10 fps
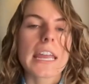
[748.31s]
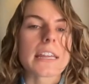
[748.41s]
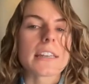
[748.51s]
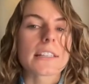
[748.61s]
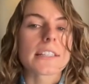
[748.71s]

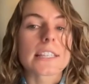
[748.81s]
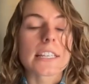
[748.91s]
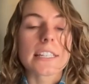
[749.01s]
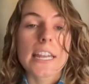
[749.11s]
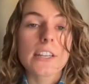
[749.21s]
And as
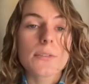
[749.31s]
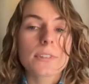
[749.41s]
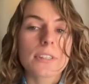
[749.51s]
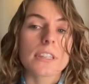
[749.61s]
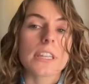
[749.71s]
this
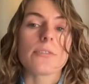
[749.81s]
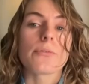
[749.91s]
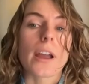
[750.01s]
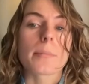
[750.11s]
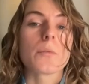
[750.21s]
continues, the
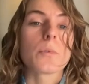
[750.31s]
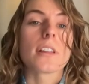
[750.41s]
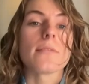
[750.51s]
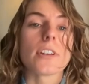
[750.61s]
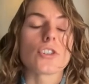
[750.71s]
fragment
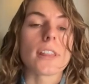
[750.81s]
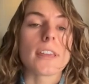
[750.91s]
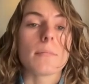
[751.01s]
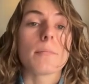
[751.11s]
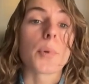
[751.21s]
will
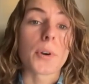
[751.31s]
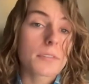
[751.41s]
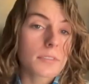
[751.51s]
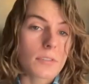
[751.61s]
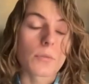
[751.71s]
eventually
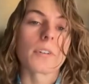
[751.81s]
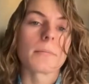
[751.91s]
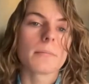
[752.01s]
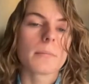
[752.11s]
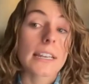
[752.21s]
burst
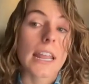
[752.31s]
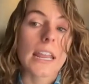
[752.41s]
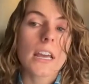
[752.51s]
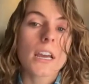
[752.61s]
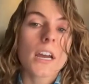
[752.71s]
or
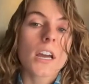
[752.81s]
detonate,